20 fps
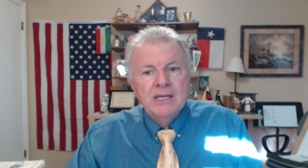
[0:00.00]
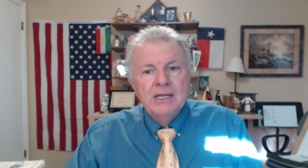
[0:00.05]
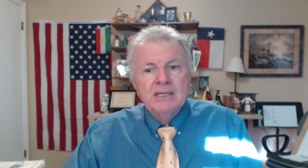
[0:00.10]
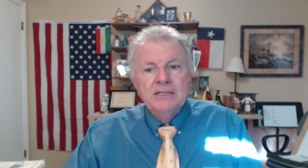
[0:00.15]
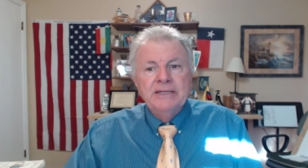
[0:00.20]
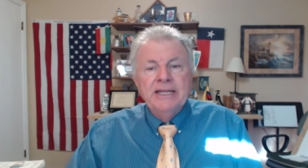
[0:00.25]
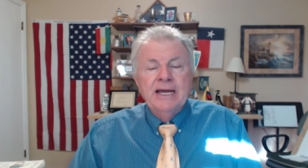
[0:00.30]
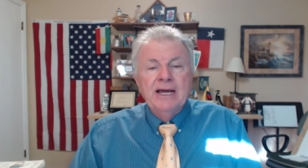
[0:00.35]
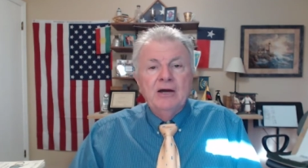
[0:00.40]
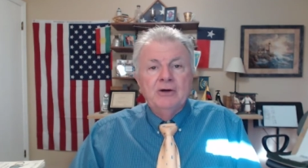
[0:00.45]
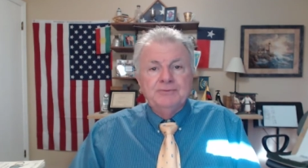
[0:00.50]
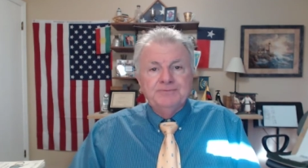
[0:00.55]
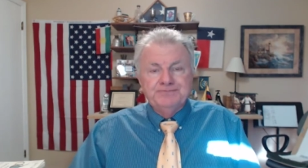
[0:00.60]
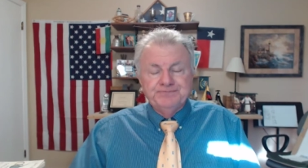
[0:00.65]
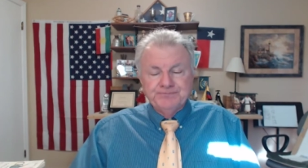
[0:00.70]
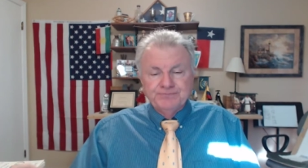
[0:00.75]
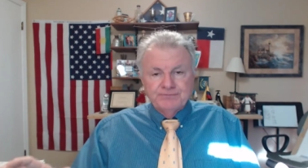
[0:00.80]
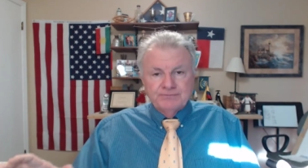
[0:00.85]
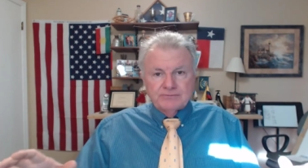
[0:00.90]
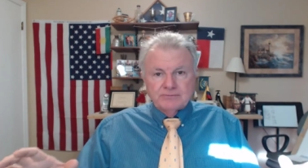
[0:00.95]
Now,
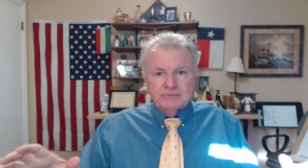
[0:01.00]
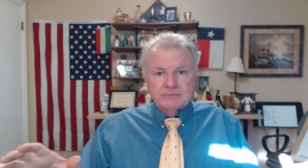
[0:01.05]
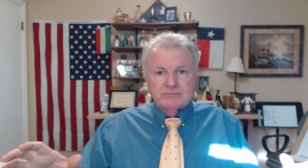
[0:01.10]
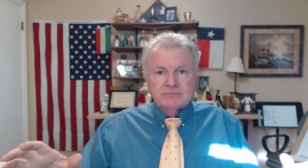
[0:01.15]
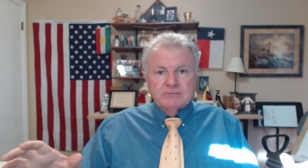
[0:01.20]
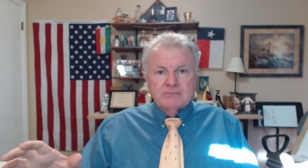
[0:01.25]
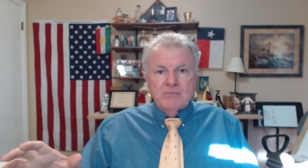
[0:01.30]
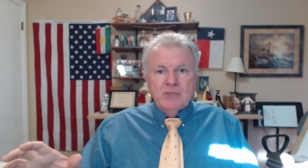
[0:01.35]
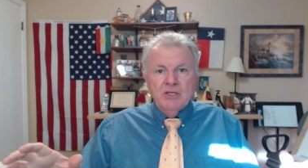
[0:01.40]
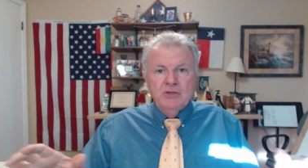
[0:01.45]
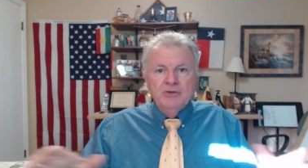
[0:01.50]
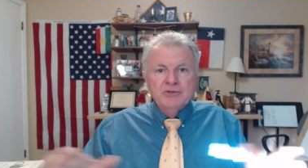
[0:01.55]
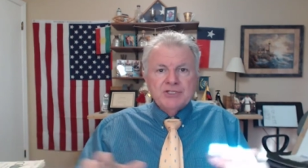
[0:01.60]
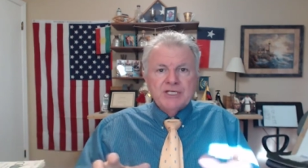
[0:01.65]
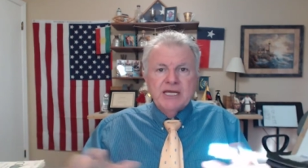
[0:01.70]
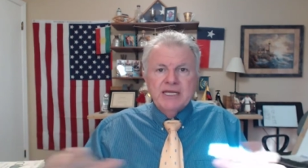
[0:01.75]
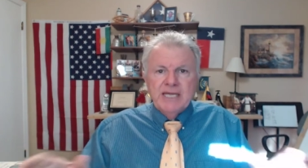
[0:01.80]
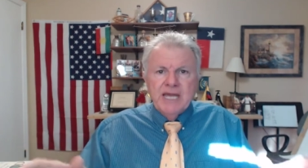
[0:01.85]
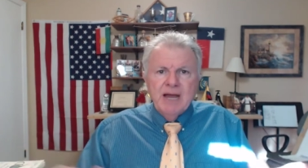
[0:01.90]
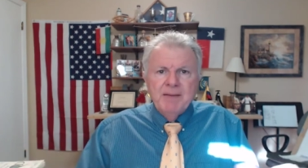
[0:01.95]
you
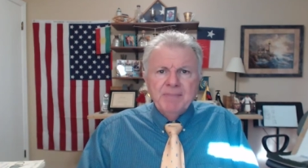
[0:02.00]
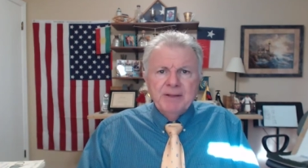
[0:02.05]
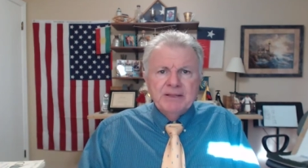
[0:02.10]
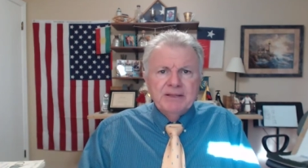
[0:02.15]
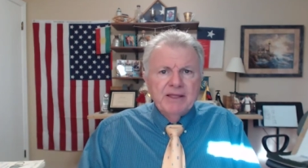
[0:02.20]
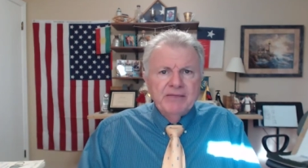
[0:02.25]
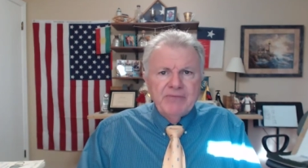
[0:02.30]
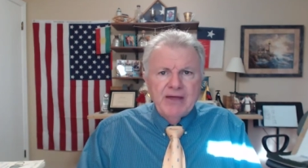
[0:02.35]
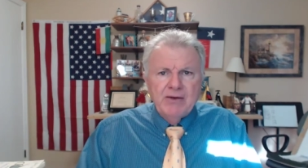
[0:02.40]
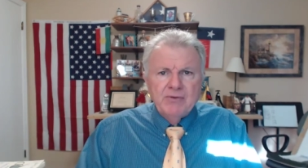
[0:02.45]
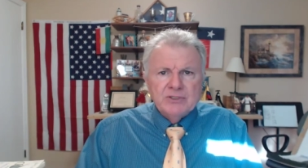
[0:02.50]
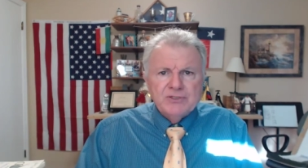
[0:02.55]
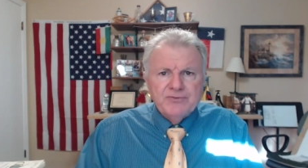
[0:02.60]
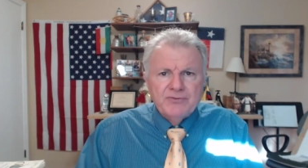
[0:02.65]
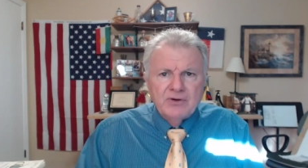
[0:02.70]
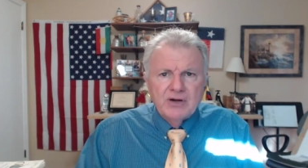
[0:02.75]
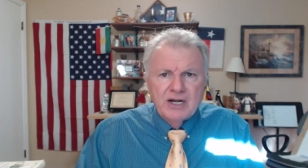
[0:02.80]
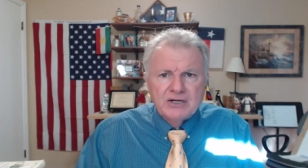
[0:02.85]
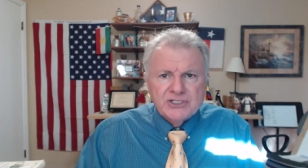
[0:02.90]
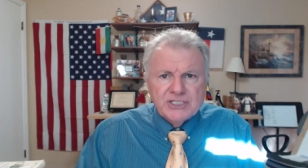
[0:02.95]
say, yeah, but that was
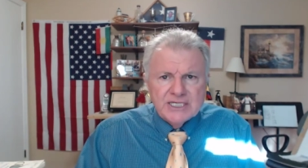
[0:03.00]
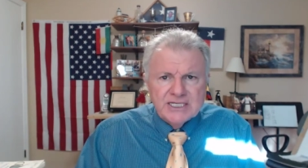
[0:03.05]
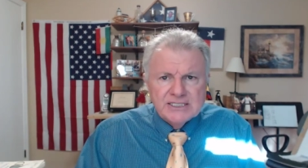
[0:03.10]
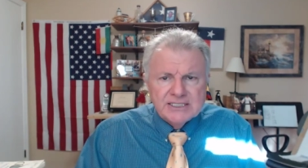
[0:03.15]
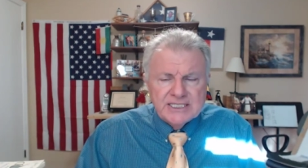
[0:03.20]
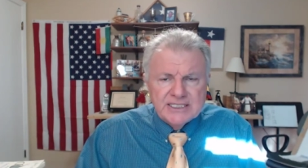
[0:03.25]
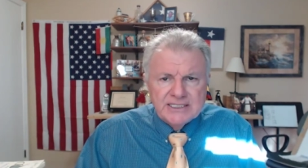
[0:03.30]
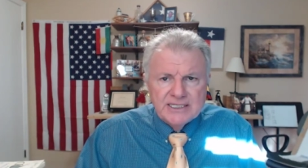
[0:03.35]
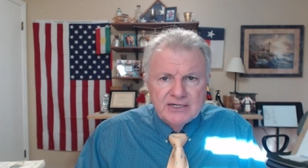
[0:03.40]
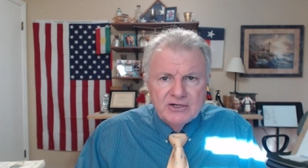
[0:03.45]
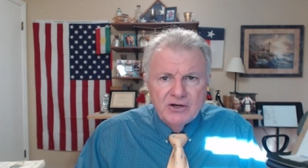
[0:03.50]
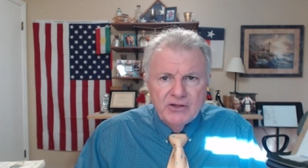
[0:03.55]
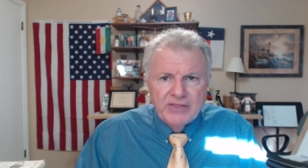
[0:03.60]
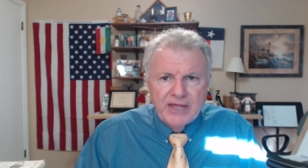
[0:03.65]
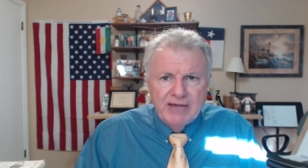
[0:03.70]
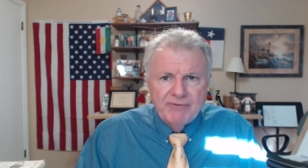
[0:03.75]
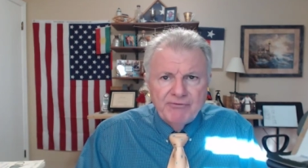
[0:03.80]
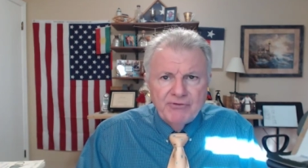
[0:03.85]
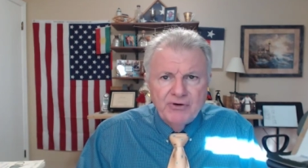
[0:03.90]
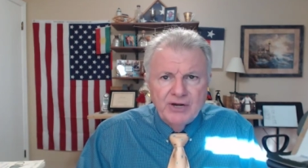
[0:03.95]
for our sins. He did all
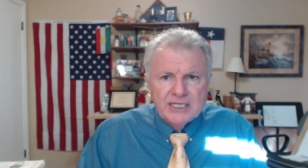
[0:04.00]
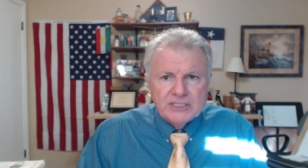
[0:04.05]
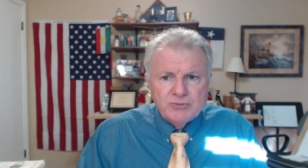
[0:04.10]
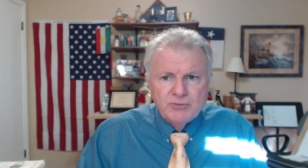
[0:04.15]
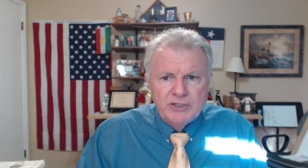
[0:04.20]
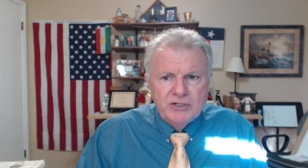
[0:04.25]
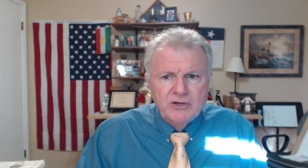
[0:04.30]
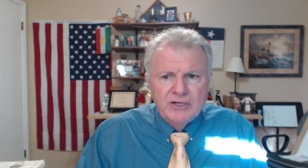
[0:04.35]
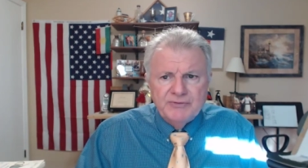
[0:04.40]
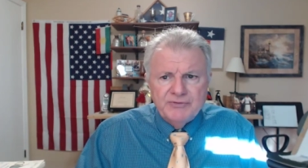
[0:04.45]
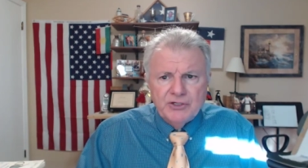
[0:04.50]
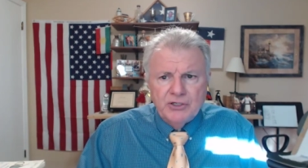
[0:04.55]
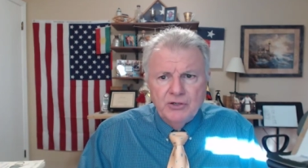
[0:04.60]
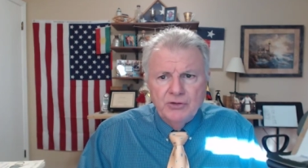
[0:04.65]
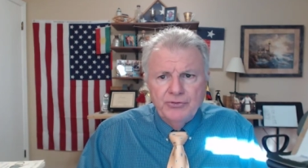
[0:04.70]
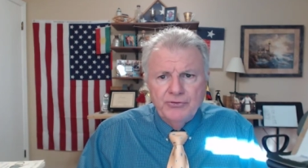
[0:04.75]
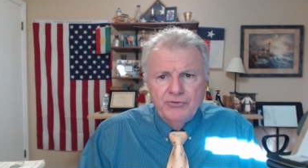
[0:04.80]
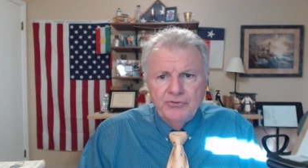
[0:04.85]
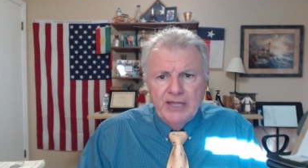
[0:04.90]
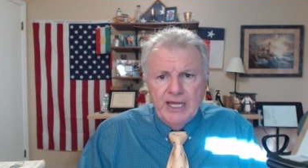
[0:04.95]
that for us. We don't have to go
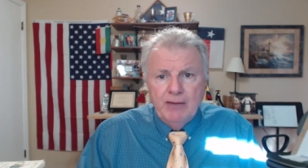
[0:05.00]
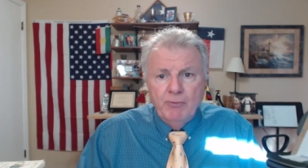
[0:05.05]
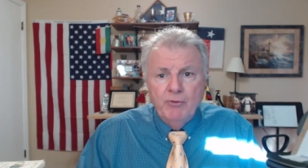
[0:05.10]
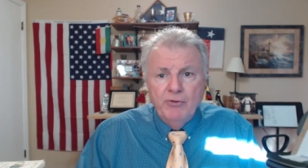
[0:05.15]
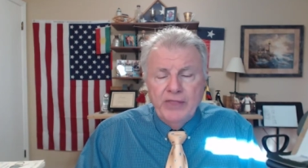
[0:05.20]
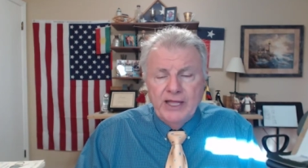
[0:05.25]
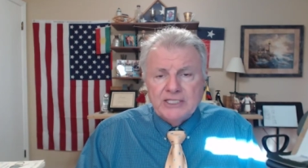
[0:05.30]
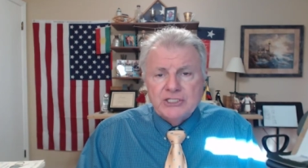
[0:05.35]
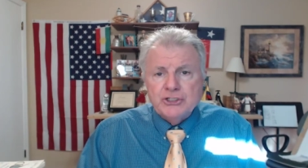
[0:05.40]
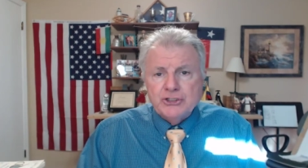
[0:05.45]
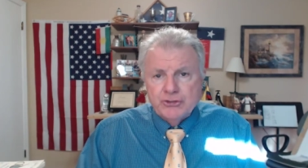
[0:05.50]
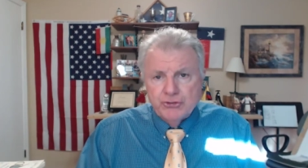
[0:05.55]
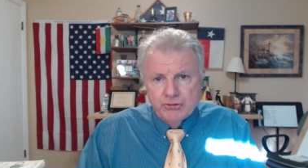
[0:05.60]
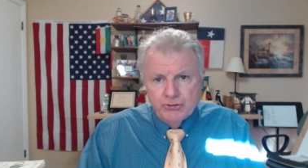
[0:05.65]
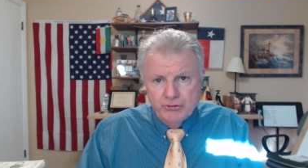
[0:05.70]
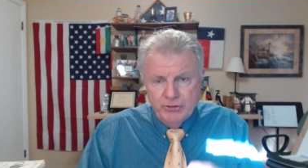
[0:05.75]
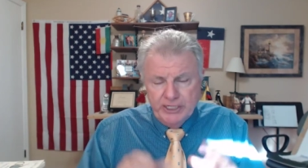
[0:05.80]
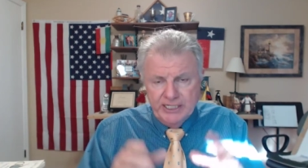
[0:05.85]
through that. Well, that's true. He